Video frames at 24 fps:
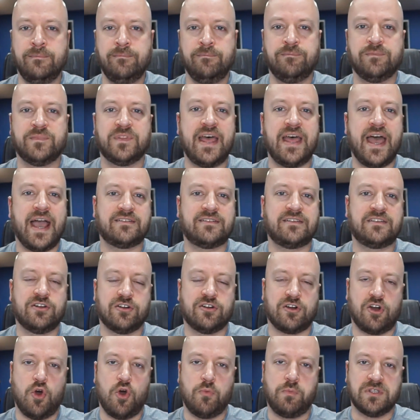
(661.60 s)
Next is your
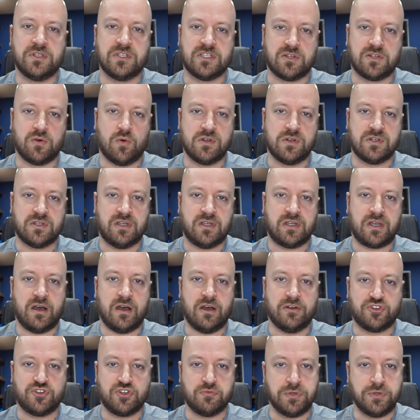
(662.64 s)
open source
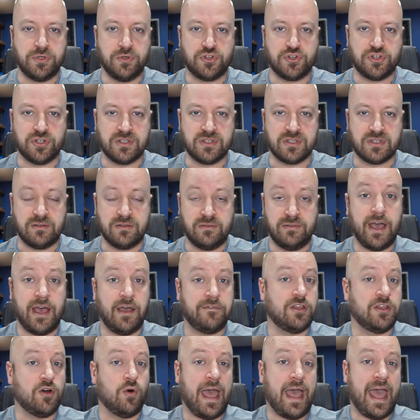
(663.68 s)
contributions. Now, if you
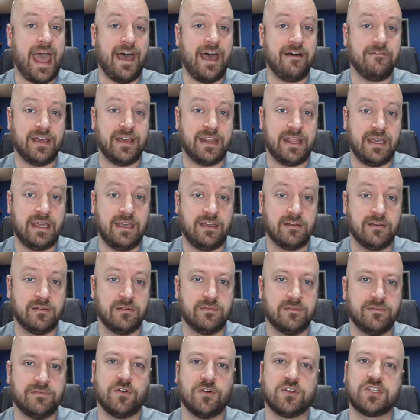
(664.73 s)
don't have any,
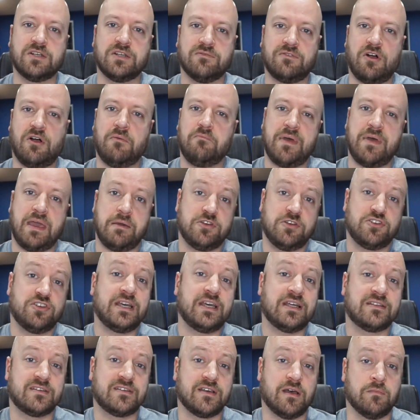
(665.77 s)
first of all, maybe you should
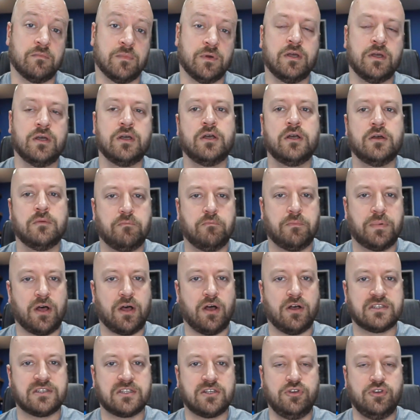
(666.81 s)
get some, but
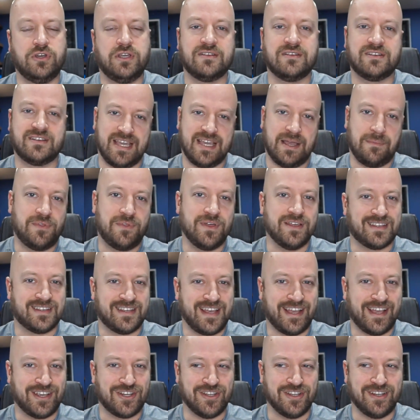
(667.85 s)
also you can skip this
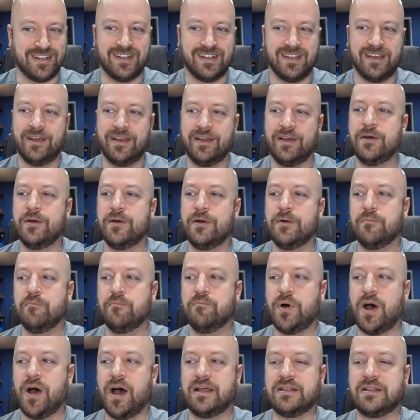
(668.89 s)
section.
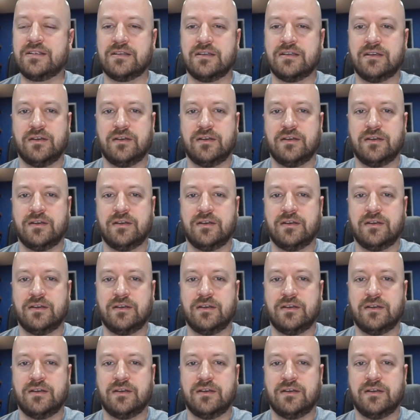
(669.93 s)
But